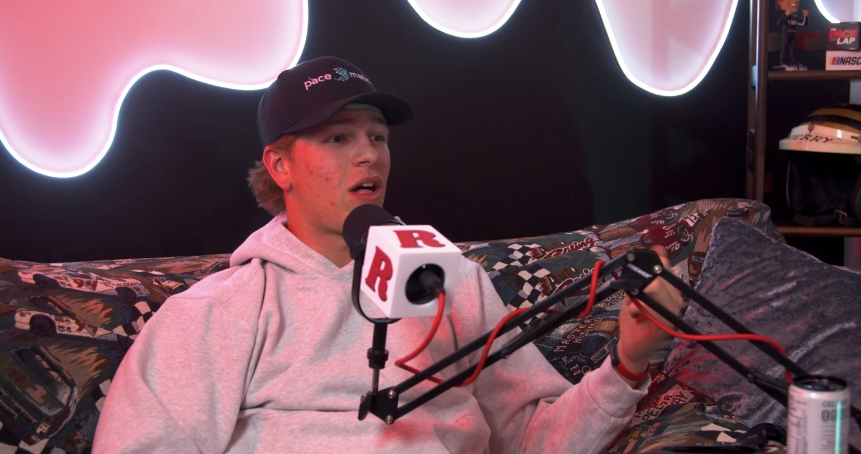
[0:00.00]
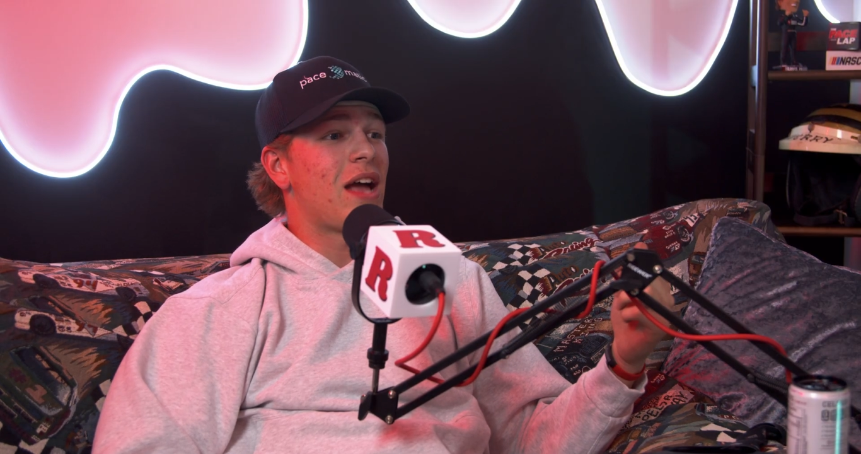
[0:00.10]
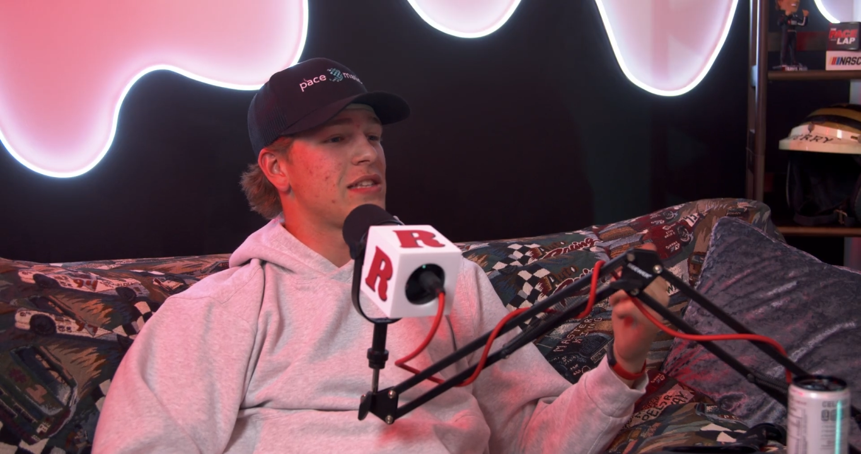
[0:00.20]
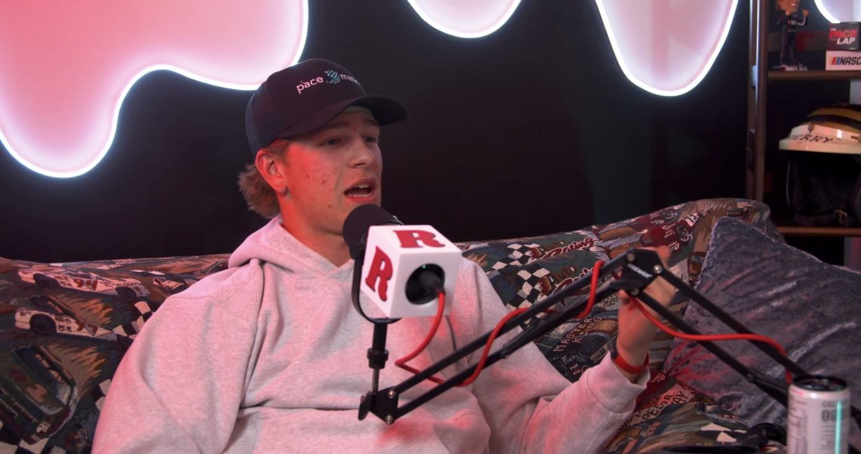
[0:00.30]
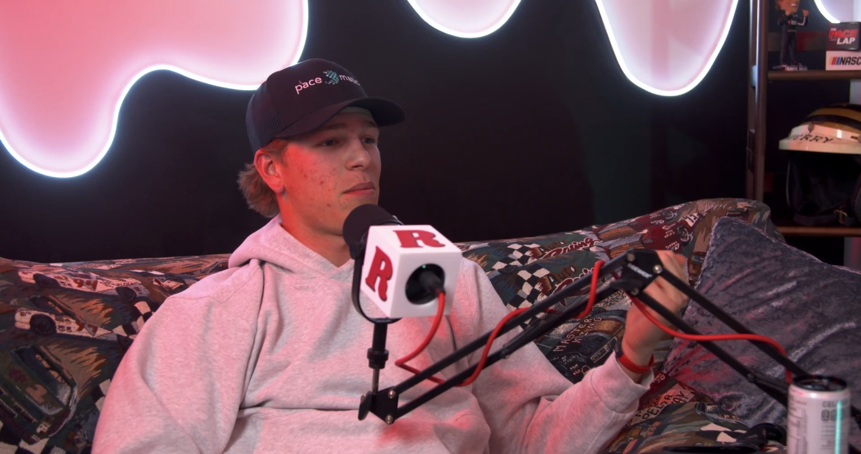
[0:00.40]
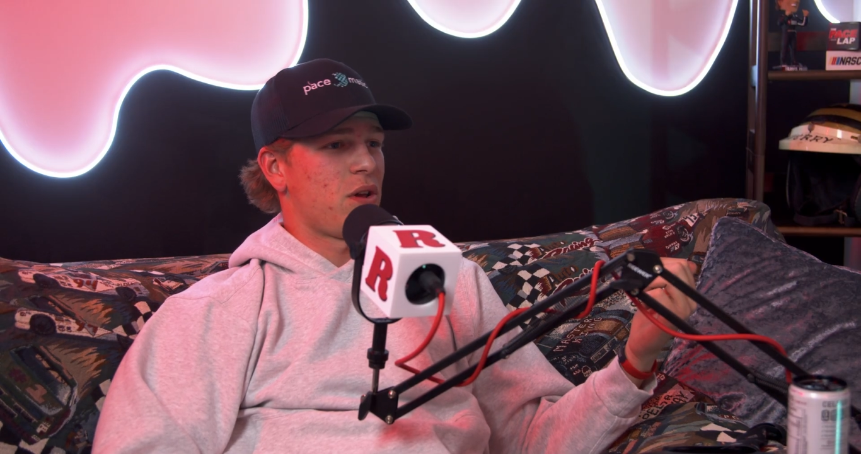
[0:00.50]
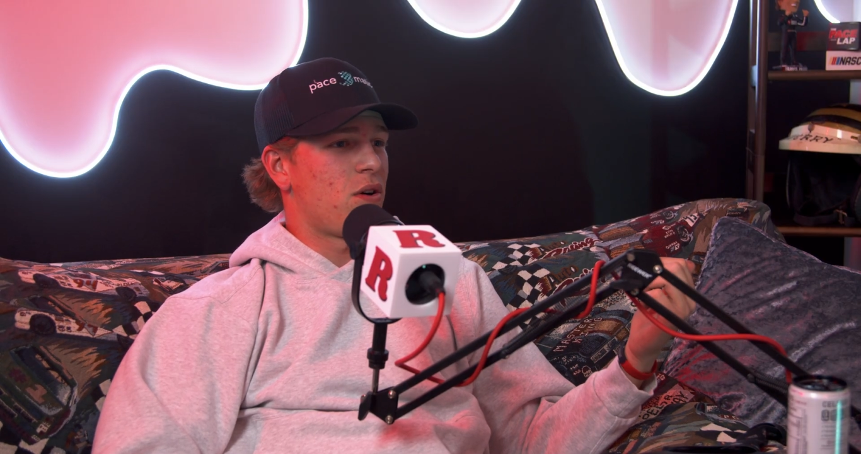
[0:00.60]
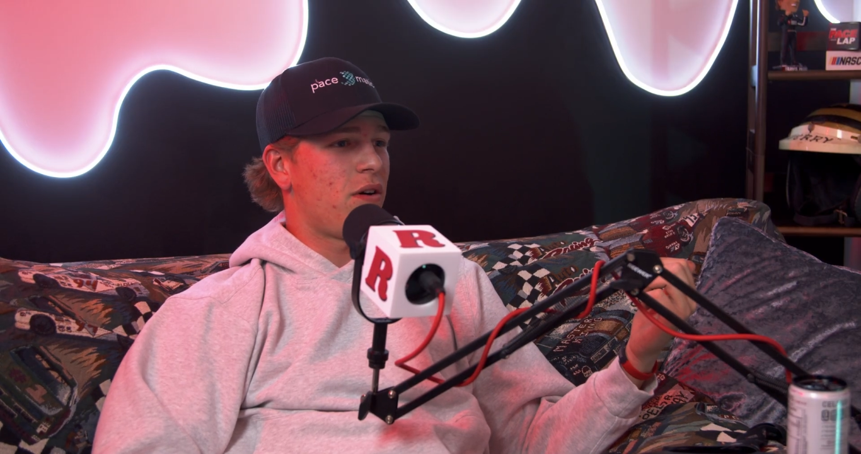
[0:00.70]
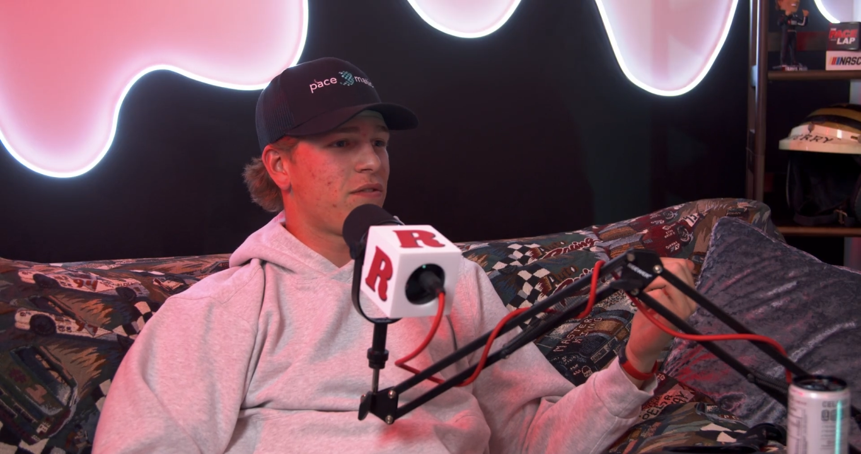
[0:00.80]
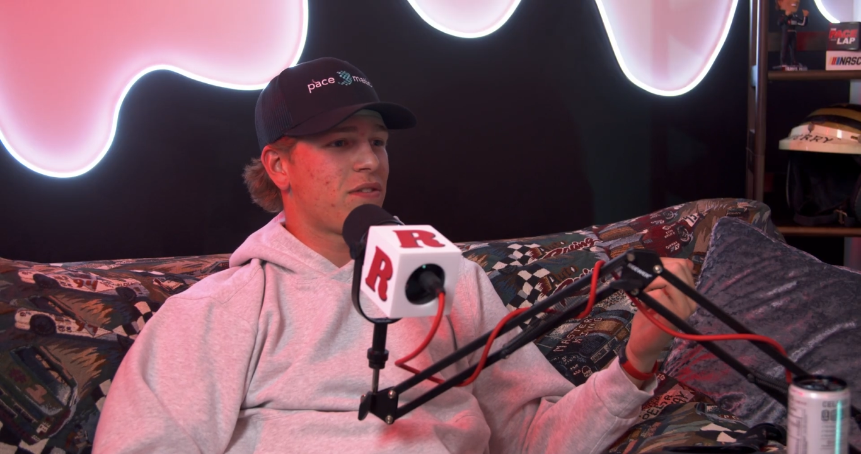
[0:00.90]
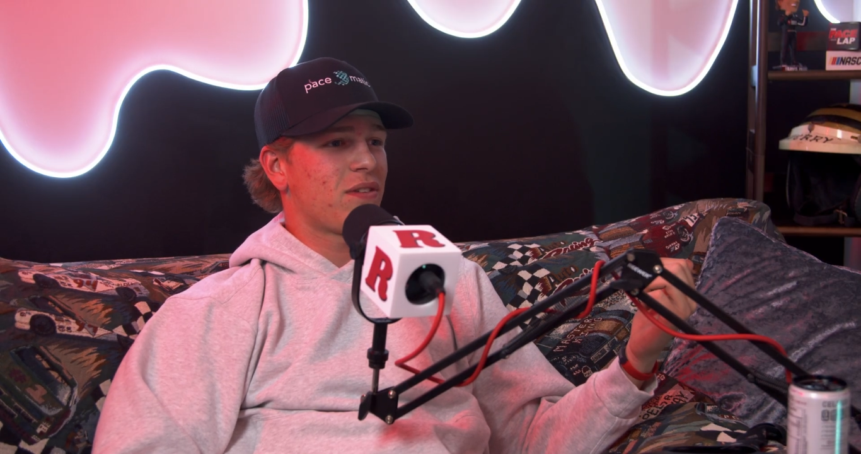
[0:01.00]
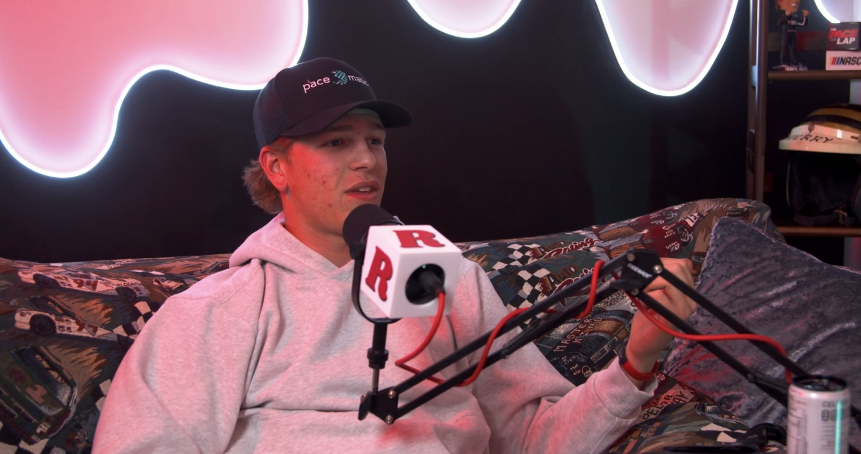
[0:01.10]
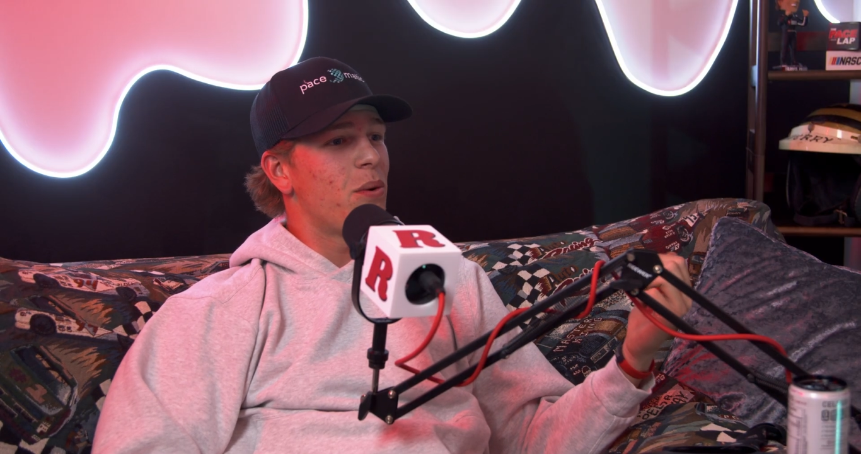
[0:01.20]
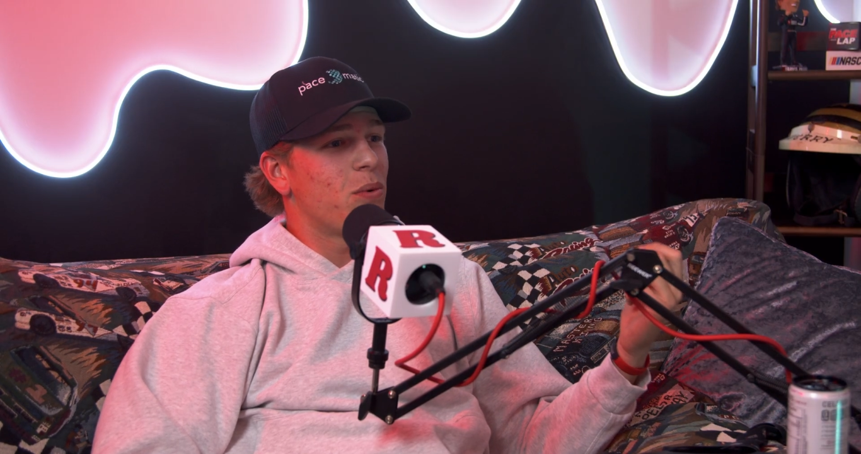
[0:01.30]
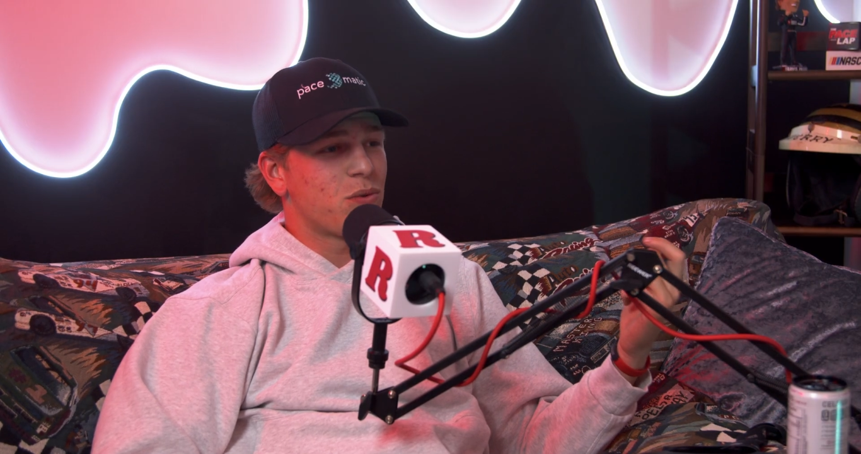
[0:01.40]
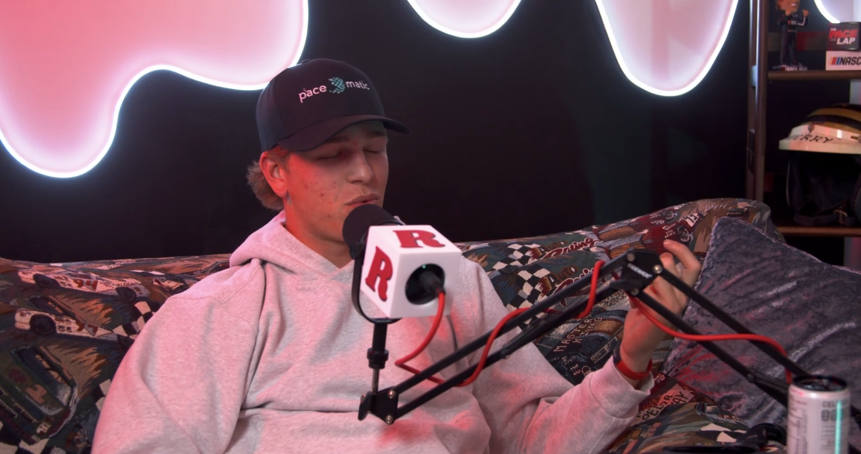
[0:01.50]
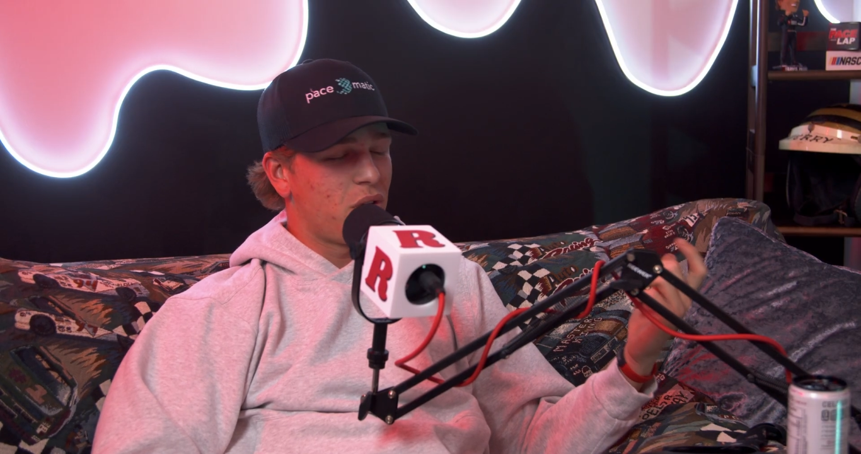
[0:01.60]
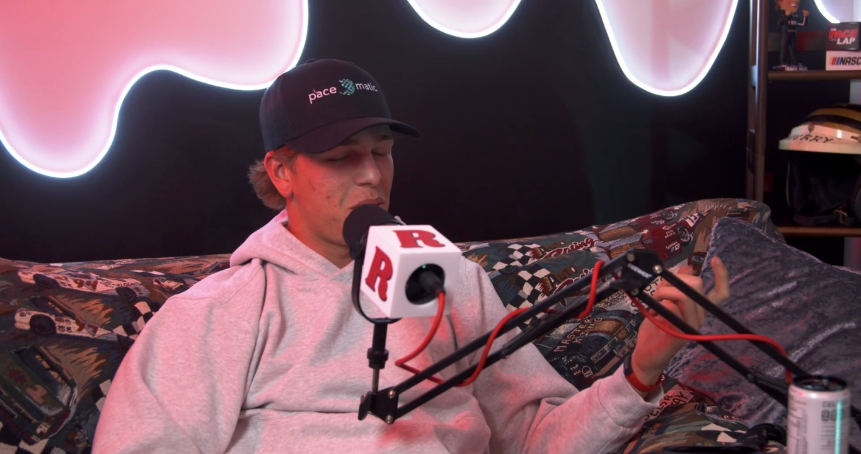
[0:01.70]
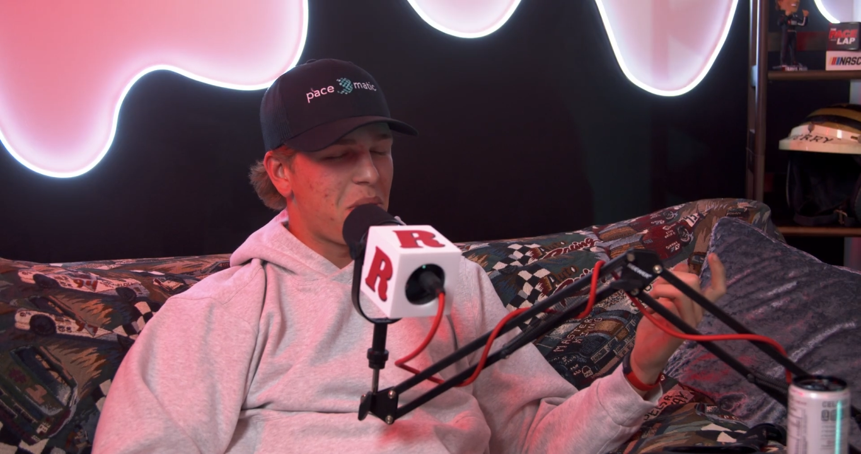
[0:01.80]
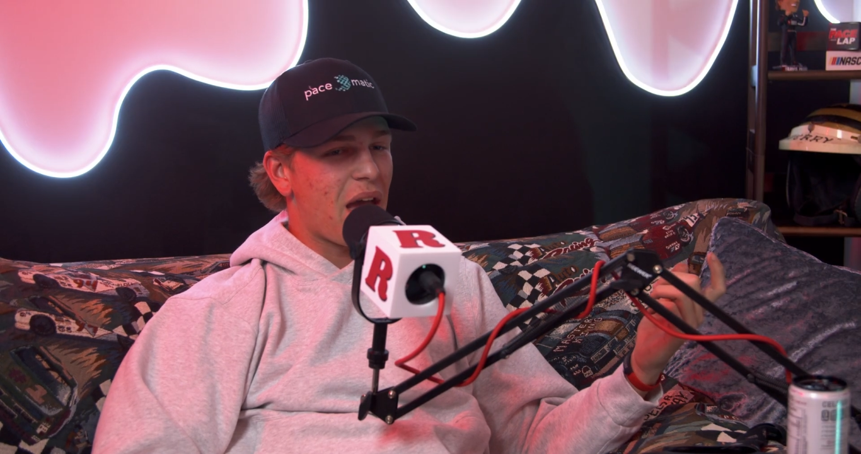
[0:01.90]
last time we golfed. It was
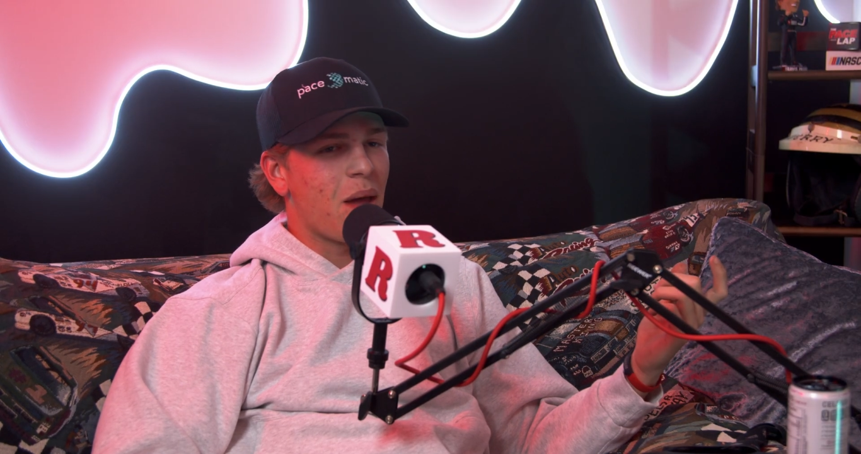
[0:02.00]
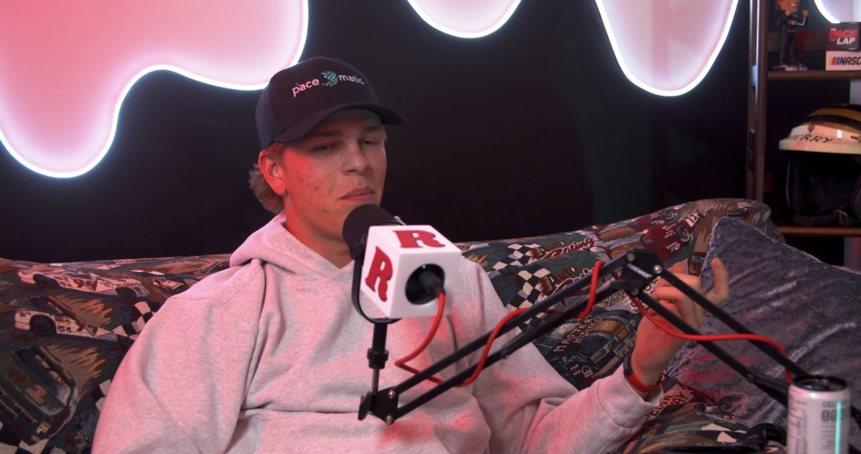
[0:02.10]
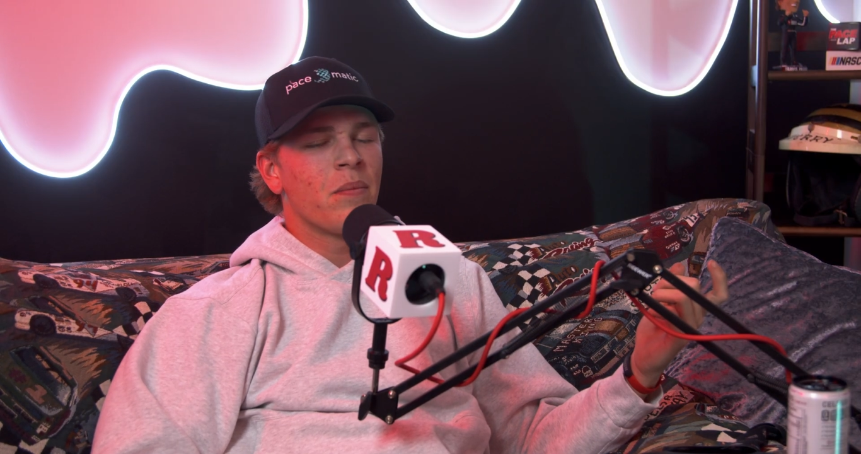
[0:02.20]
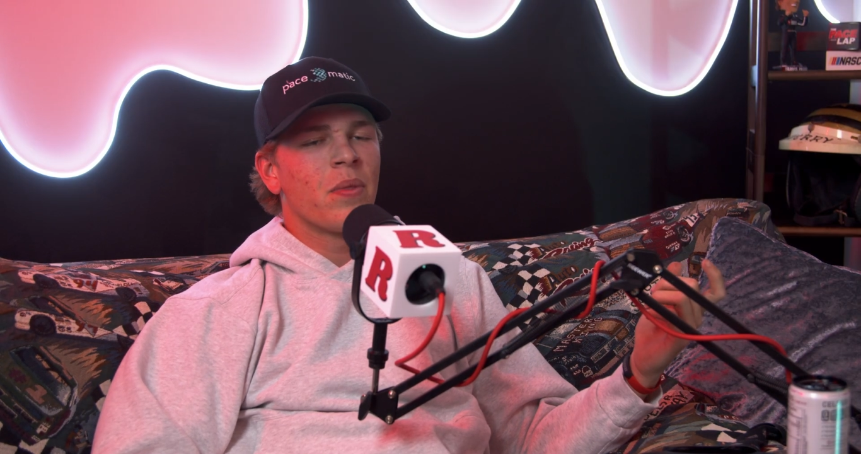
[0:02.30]
really bad.